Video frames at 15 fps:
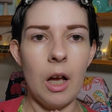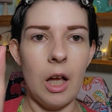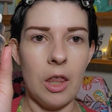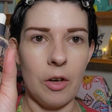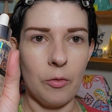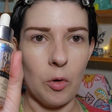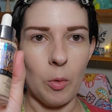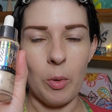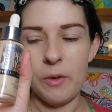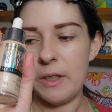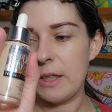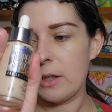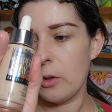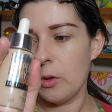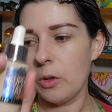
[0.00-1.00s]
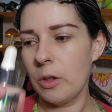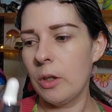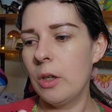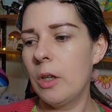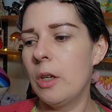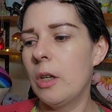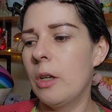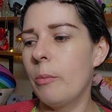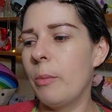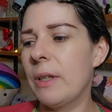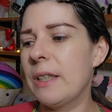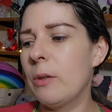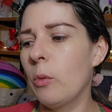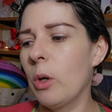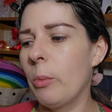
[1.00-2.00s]
And I thought I'd put this on, but I
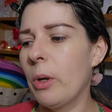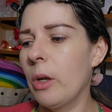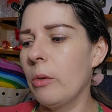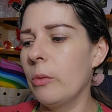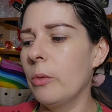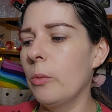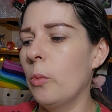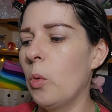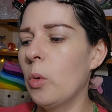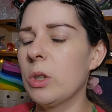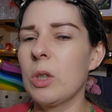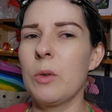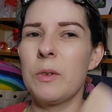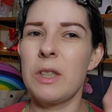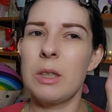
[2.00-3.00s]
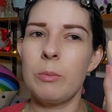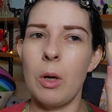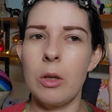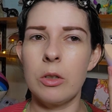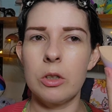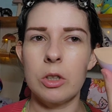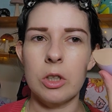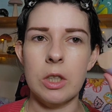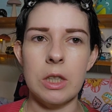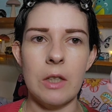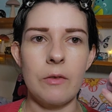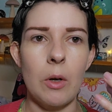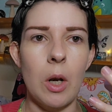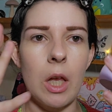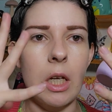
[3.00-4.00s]
didn't want to put water on the sponge because I
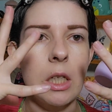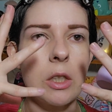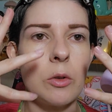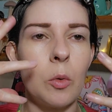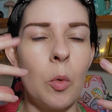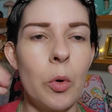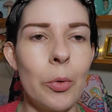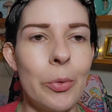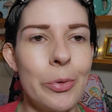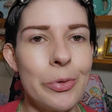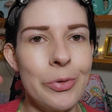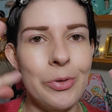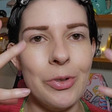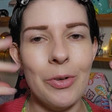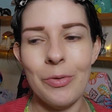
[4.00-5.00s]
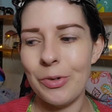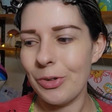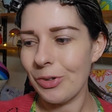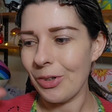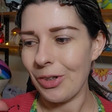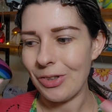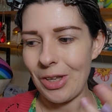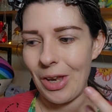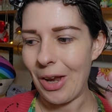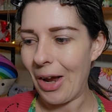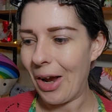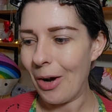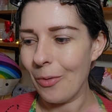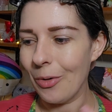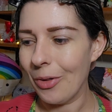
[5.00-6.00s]
felt like the oils and stuff is just going to take it
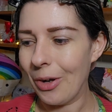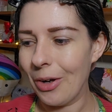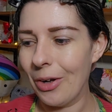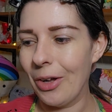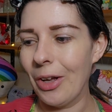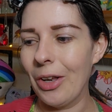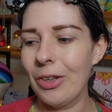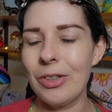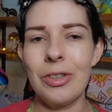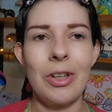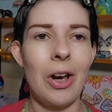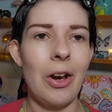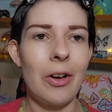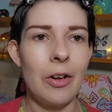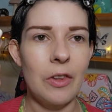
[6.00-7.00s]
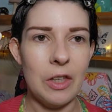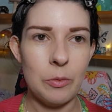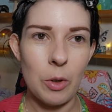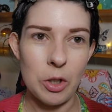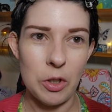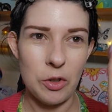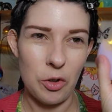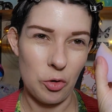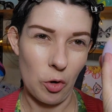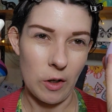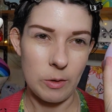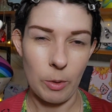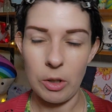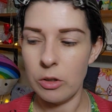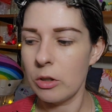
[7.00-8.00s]
out and that. And yeah, that's why I used the dry
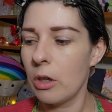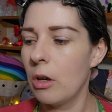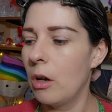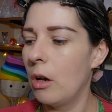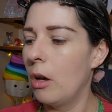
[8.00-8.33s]
sponge.